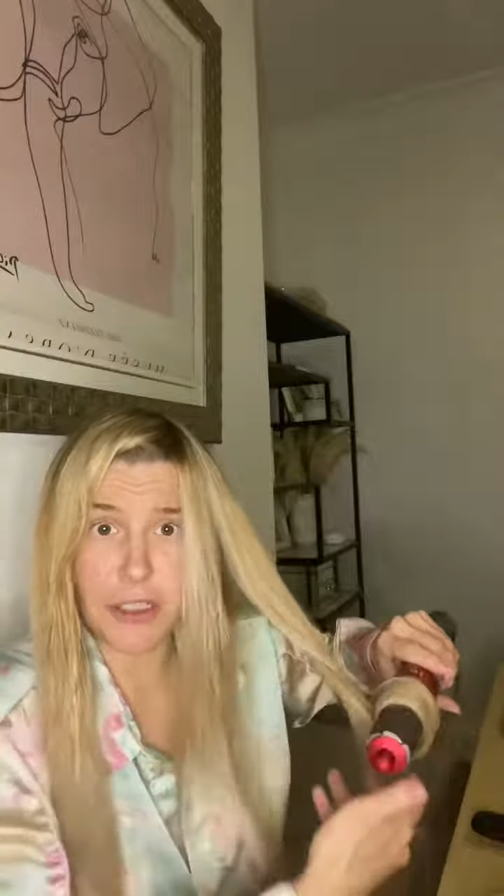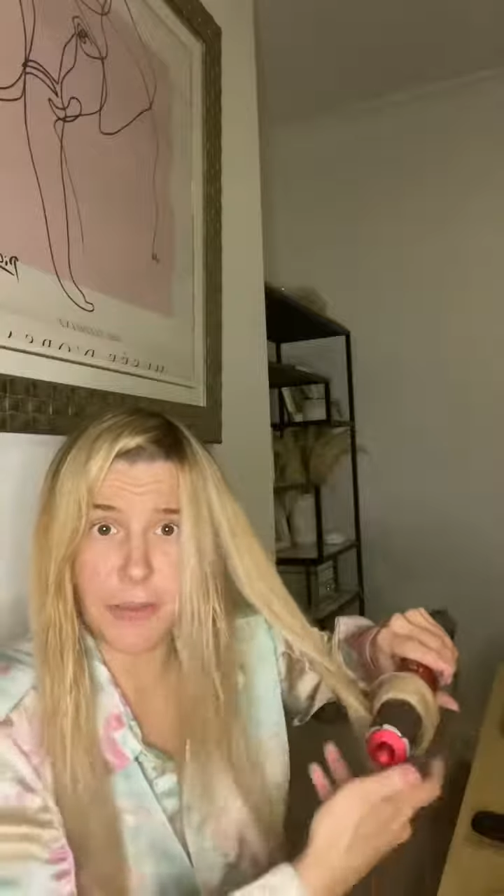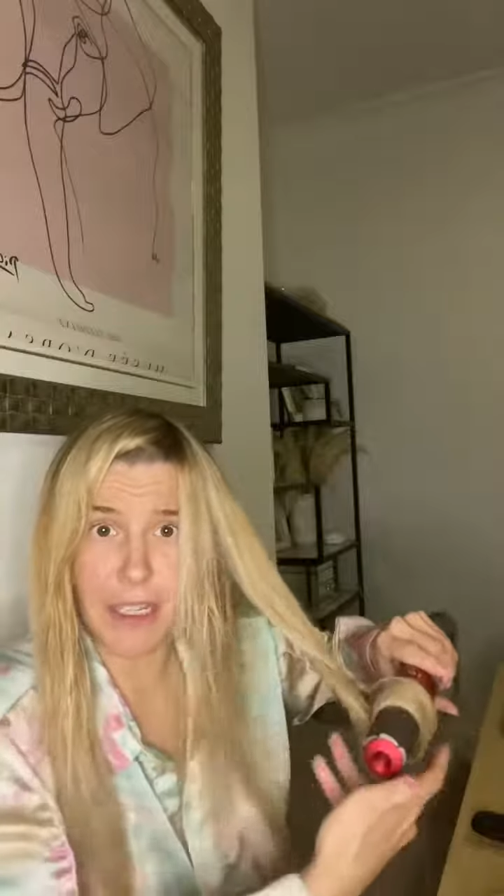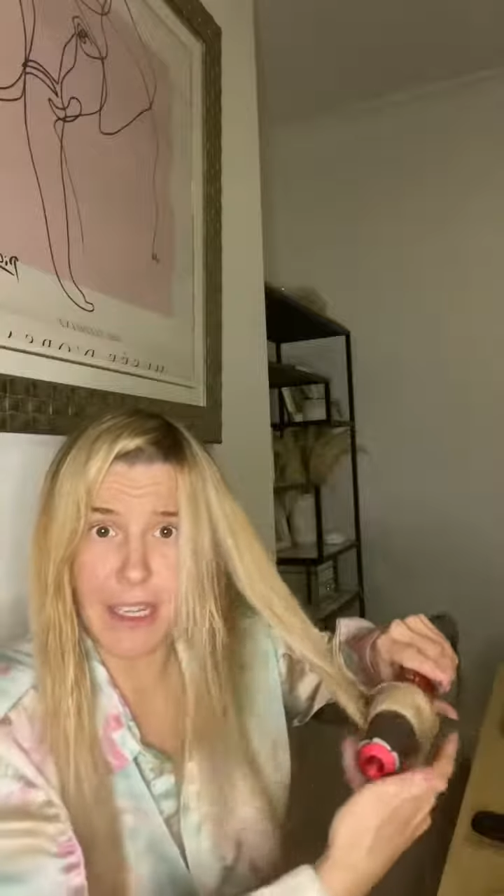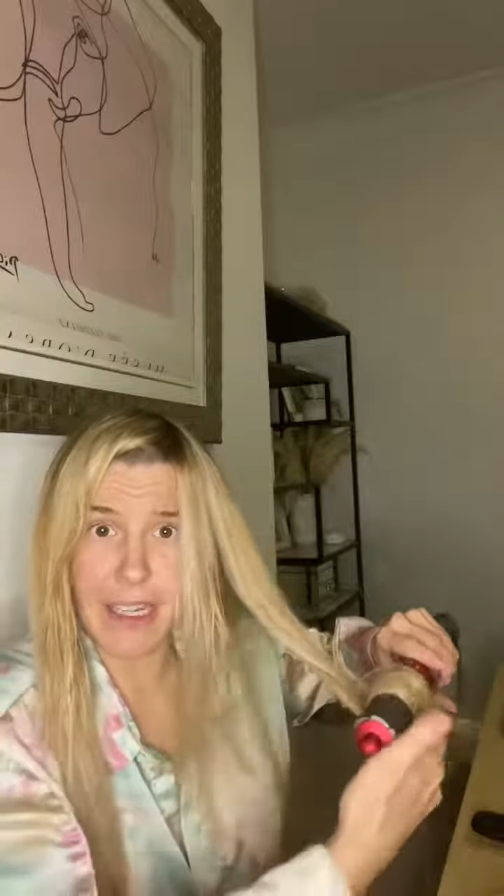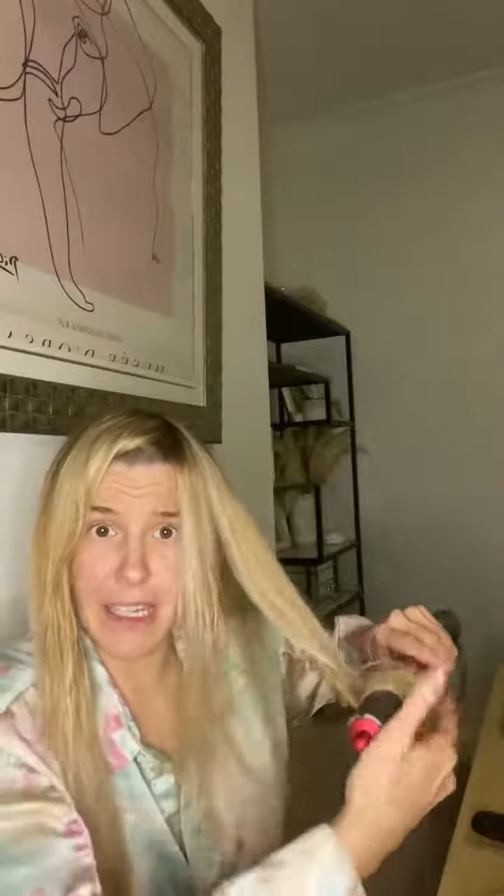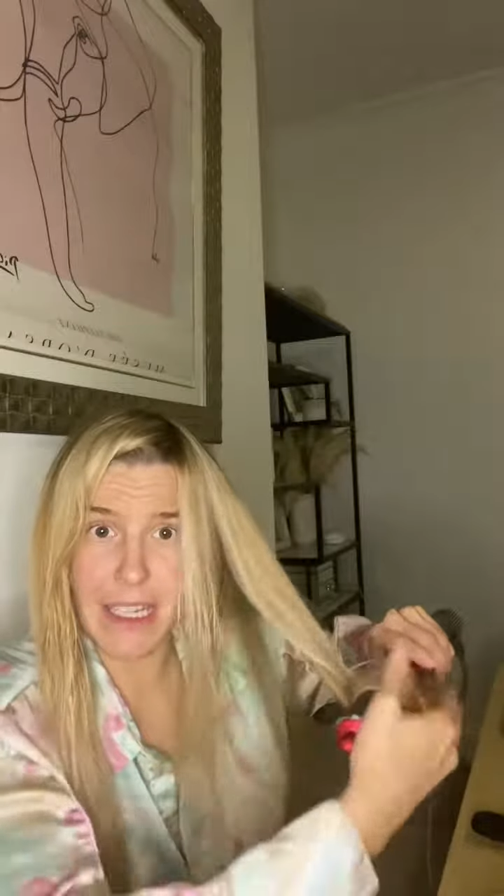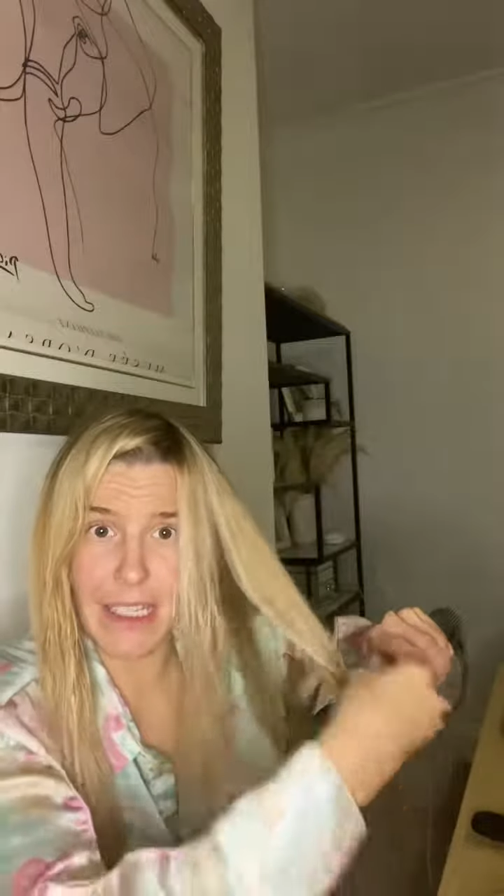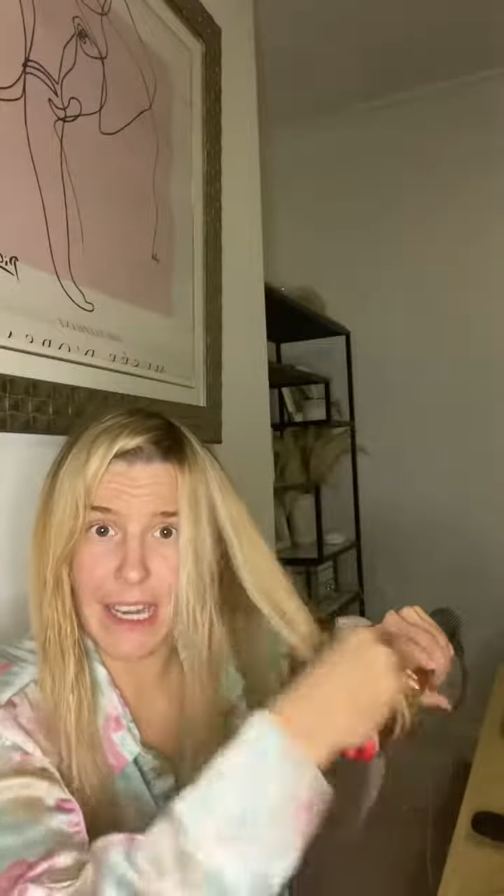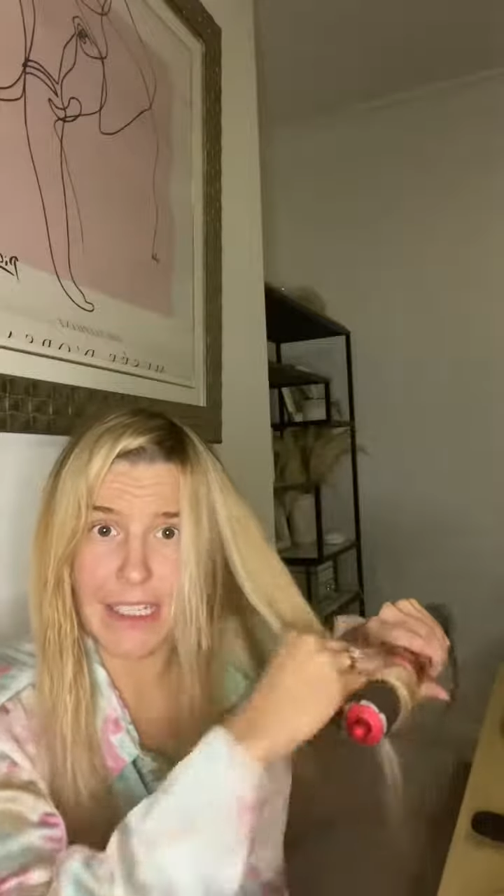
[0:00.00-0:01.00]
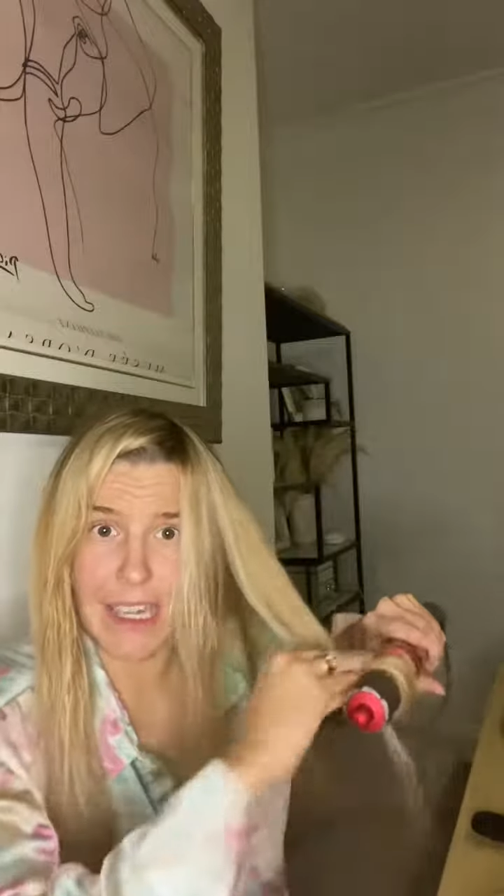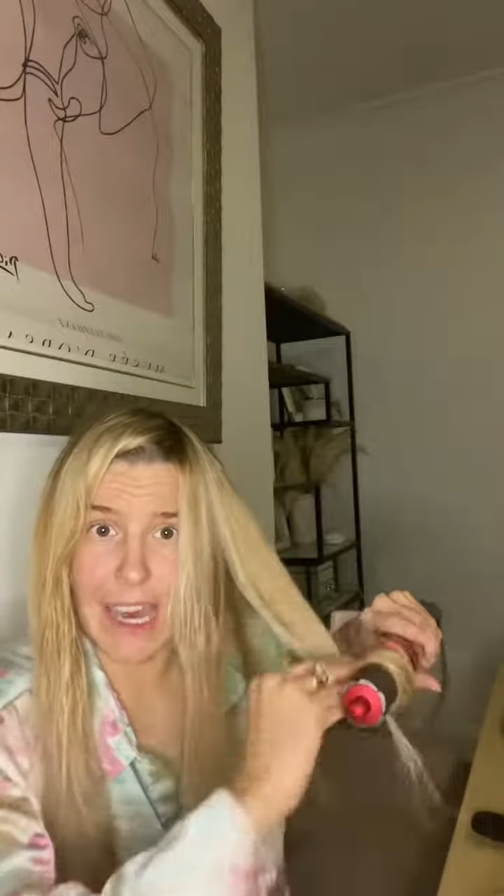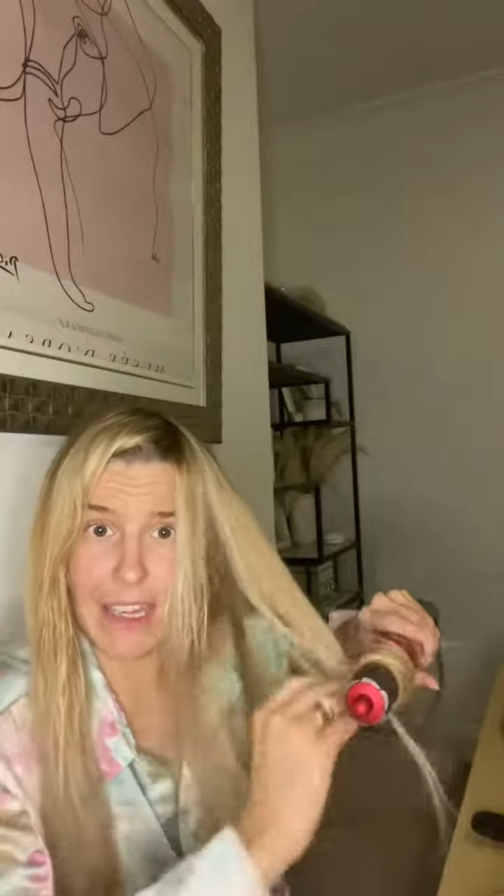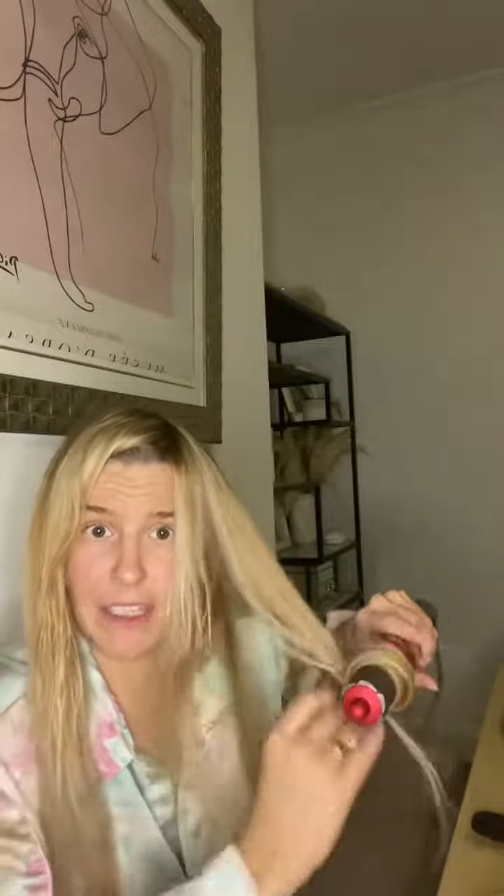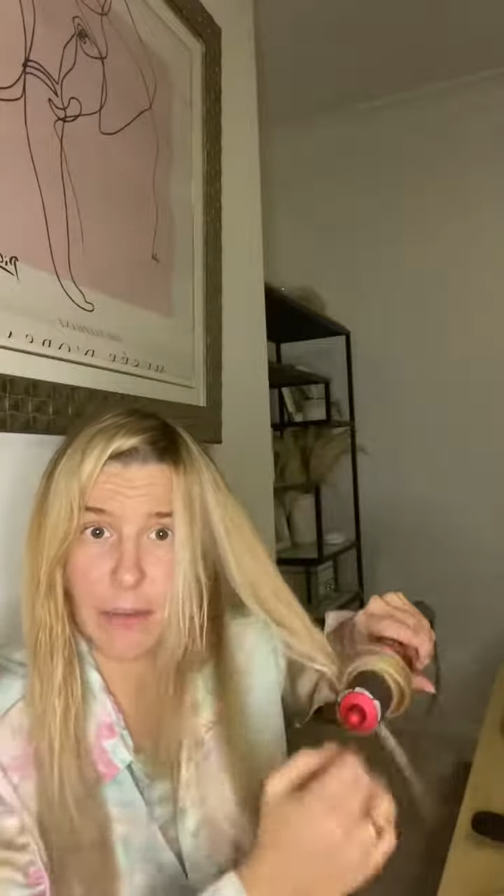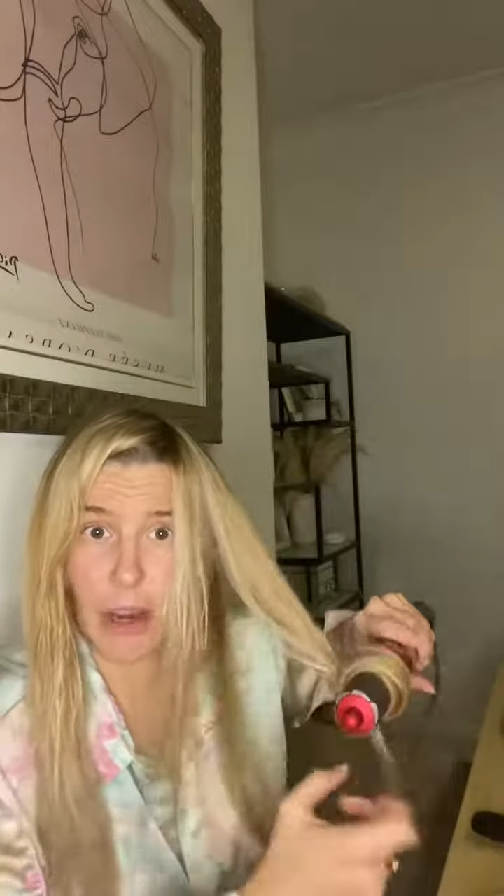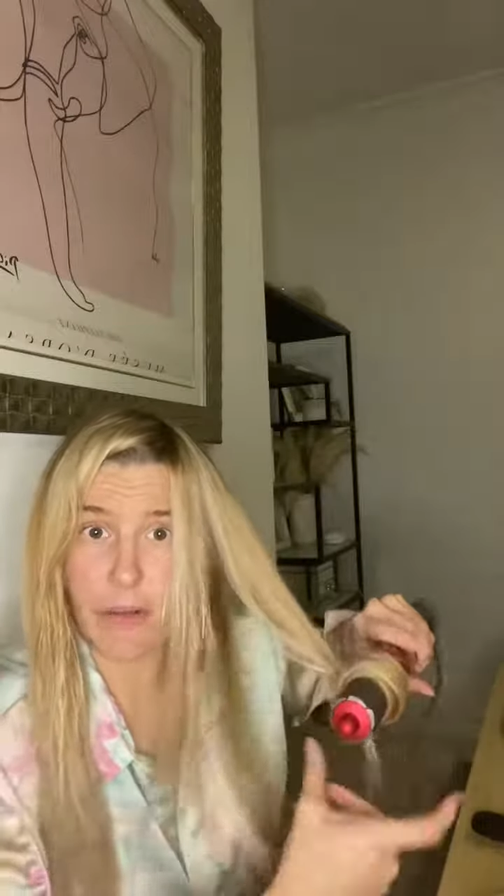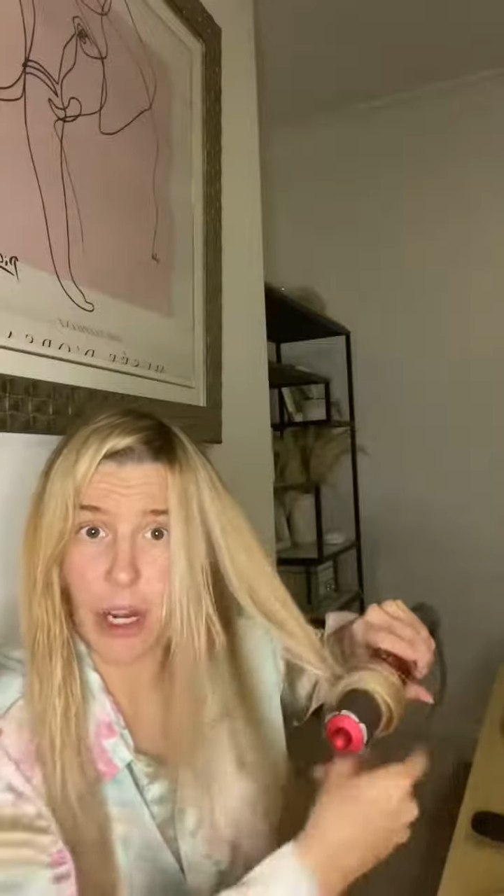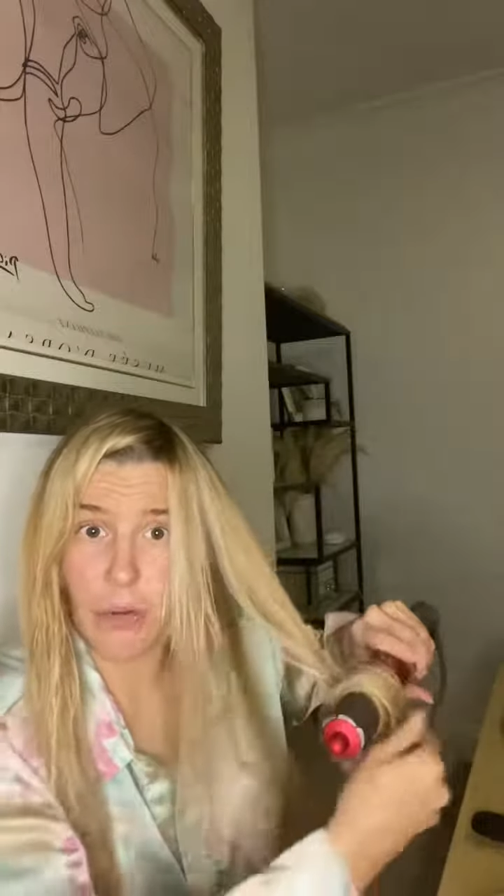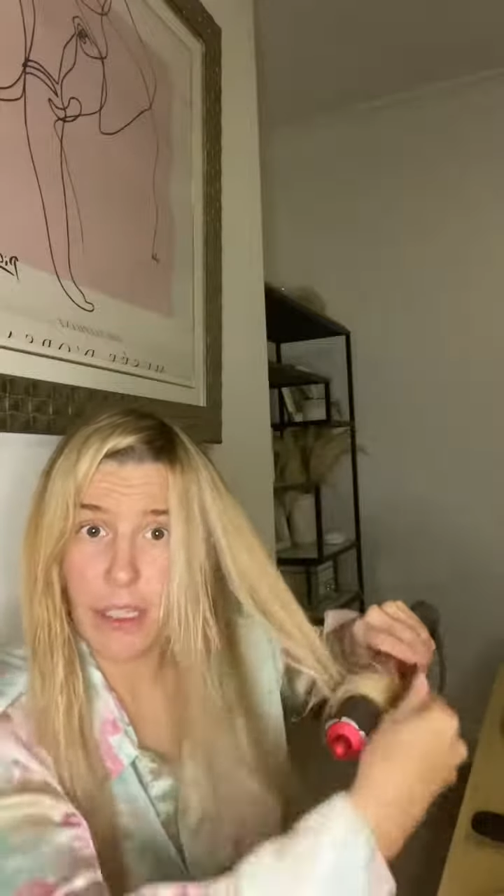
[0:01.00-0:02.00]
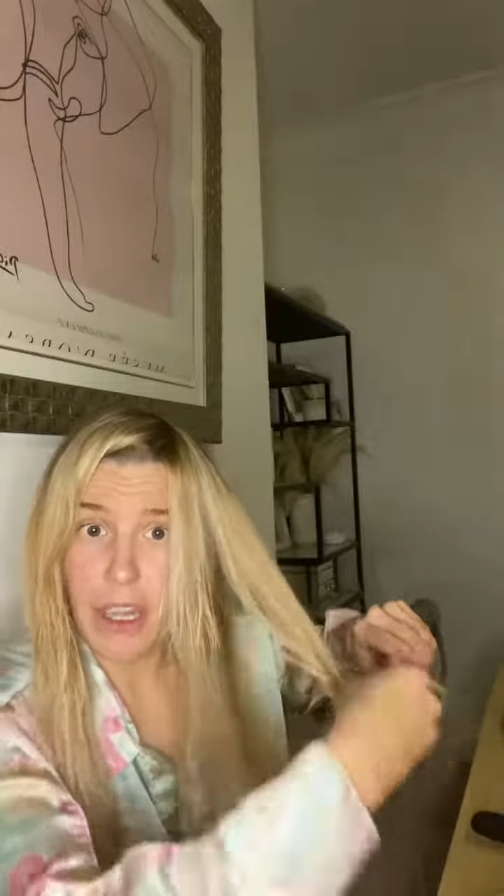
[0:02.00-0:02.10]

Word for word: because I need nice hair tomorrow,